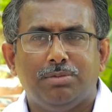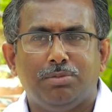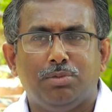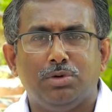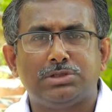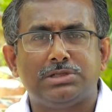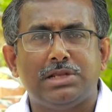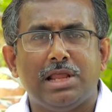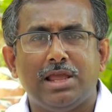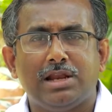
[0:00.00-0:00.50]

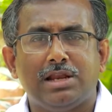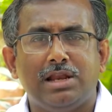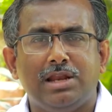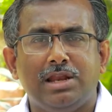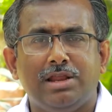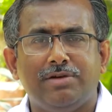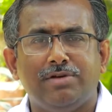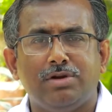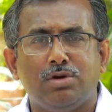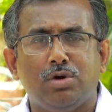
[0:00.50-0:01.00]
most likely
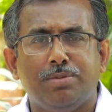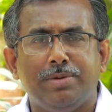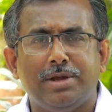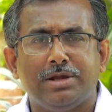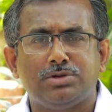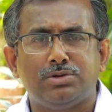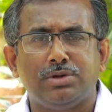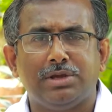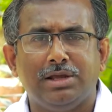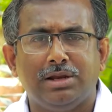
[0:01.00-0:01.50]
never go
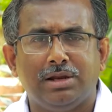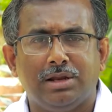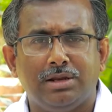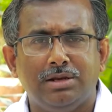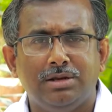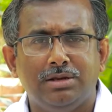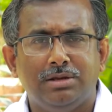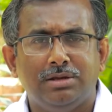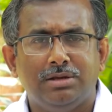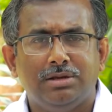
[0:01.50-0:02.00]
back to
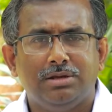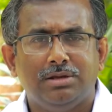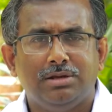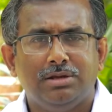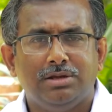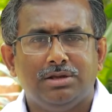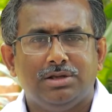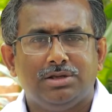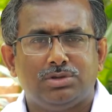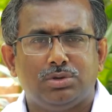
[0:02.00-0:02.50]
England,
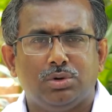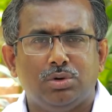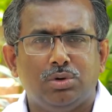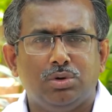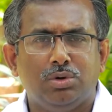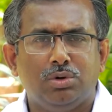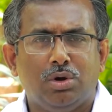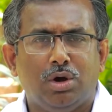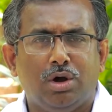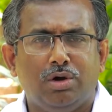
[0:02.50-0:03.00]

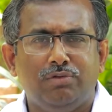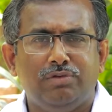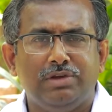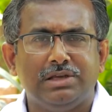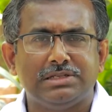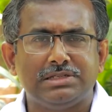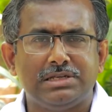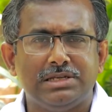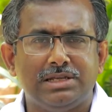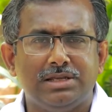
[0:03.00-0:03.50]
so
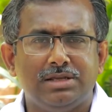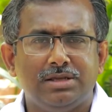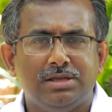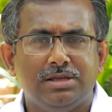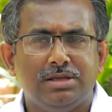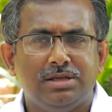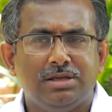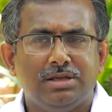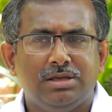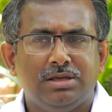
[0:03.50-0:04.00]
obviously
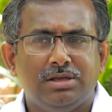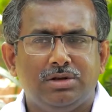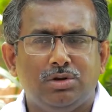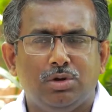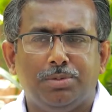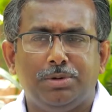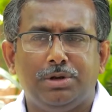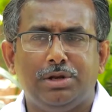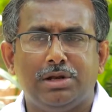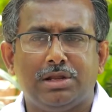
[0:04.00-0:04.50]

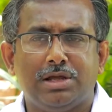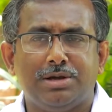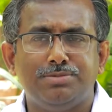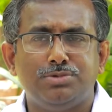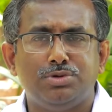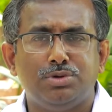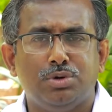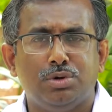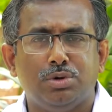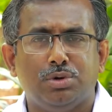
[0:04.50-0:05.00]
nobody will come
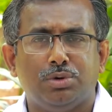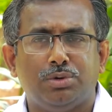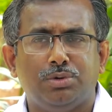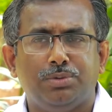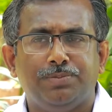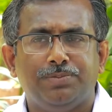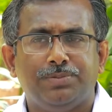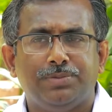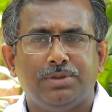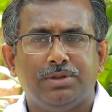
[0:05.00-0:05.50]
to know,
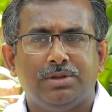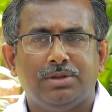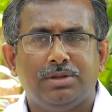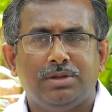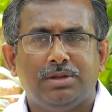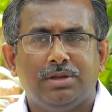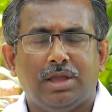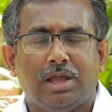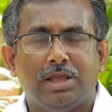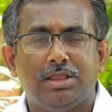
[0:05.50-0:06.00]

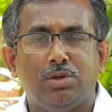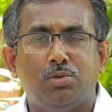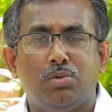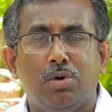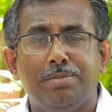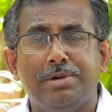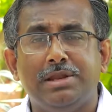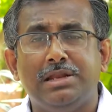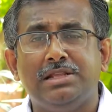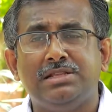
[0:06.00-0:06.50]
and the
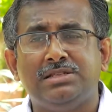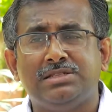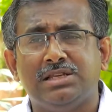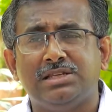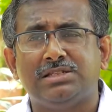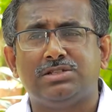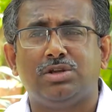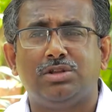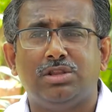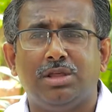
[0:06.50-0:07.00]
woman
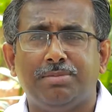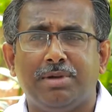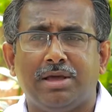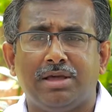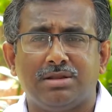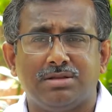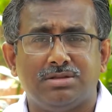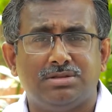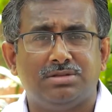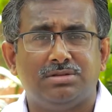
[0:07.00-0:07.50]
insists on the
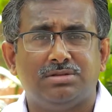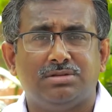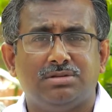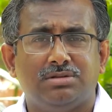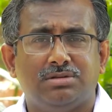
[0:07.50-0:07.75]
marriage.